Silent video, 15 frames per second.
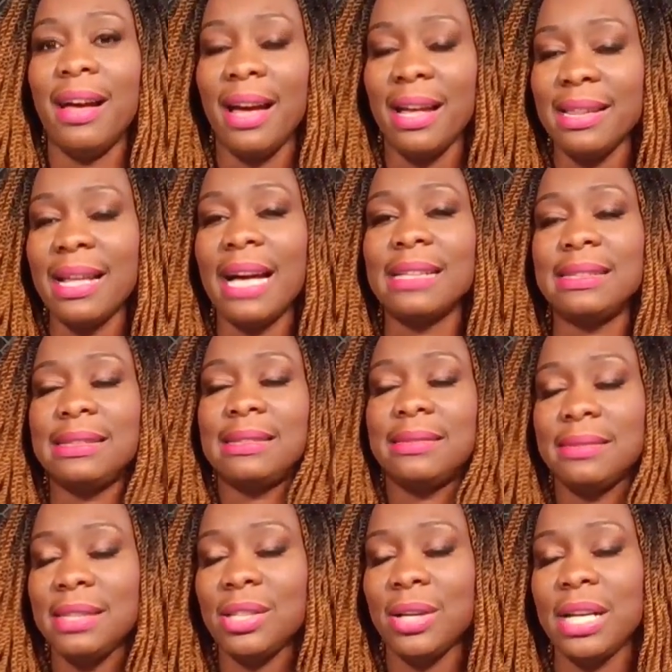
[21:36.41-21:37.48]
And that's,
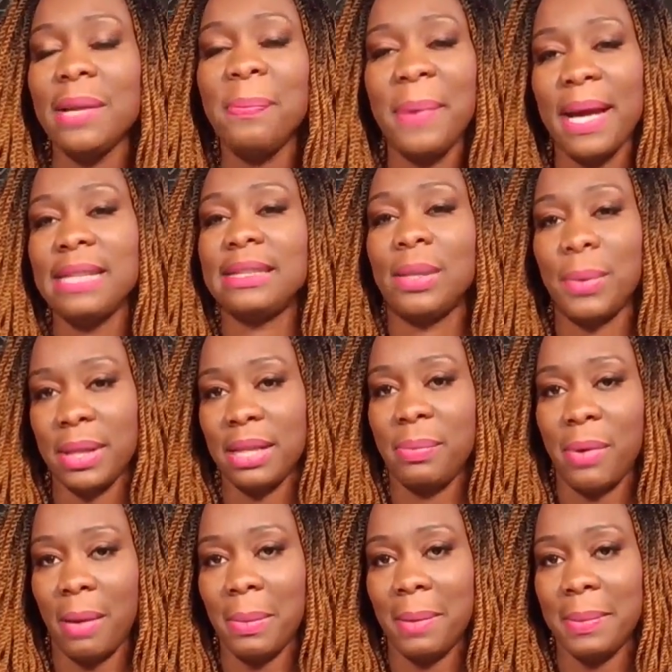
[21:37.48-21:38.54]
you know, it depends on what the
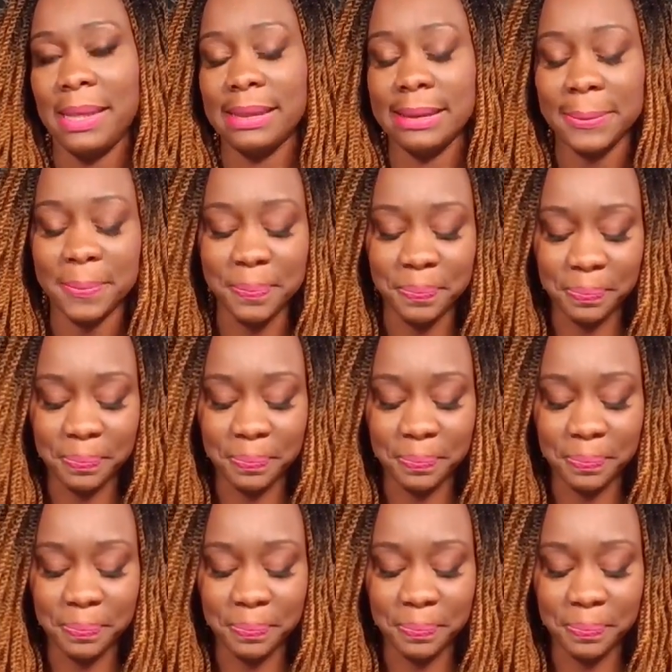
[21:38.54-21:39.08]
problem is.